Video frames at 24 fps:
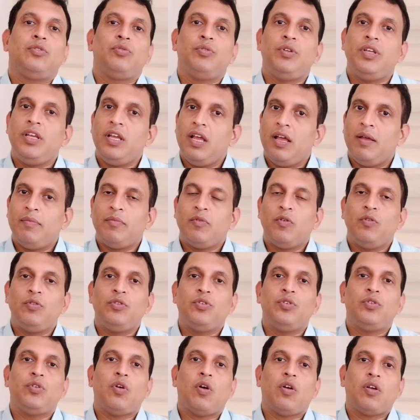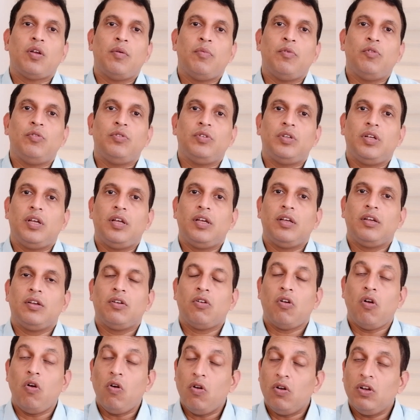Today I am going to talk about
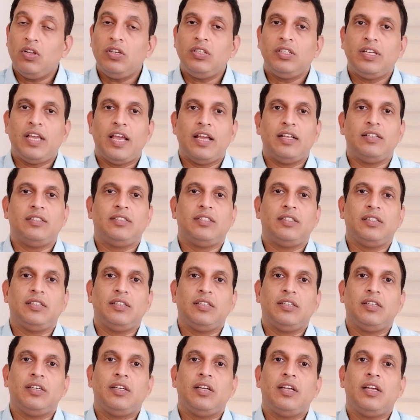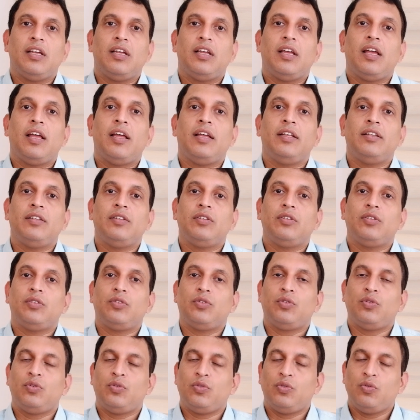colon cancer and
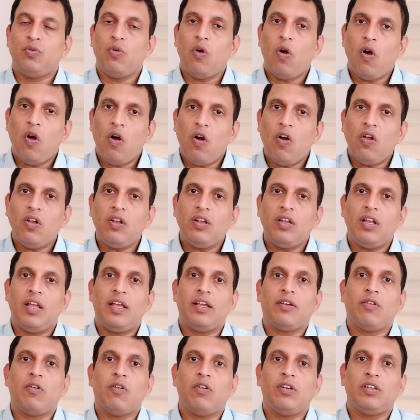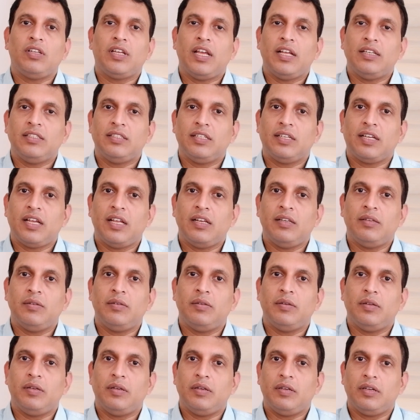to all a colon cancer
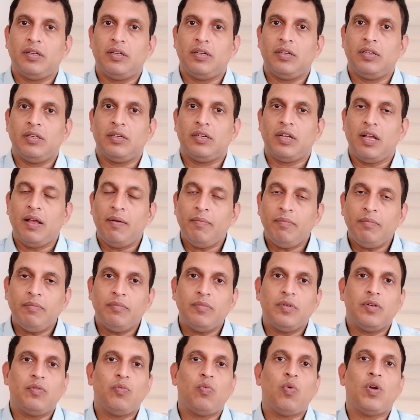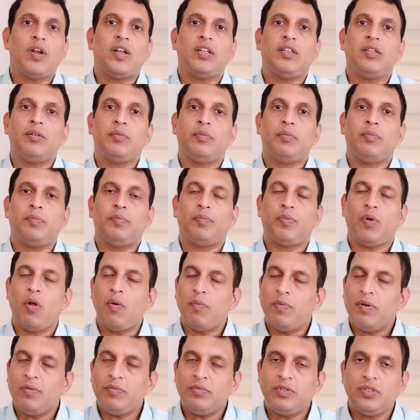can uh, come, what are the
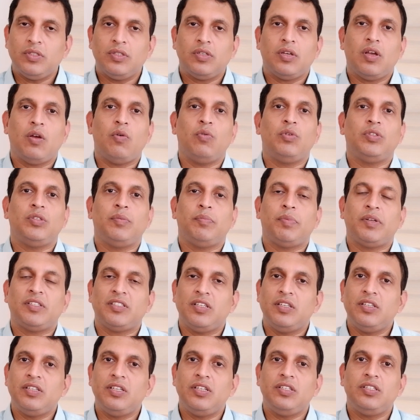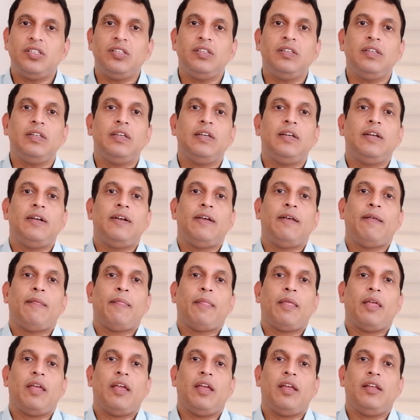problems, how is the presentation
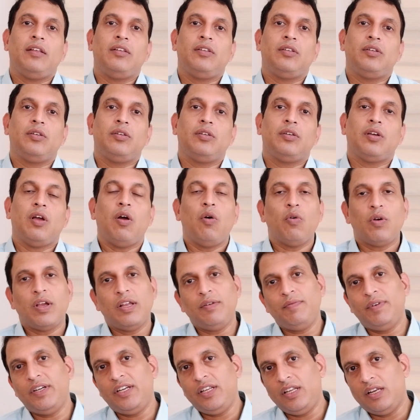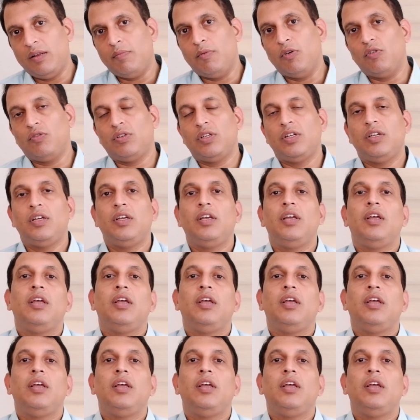and uh, how can we deal about.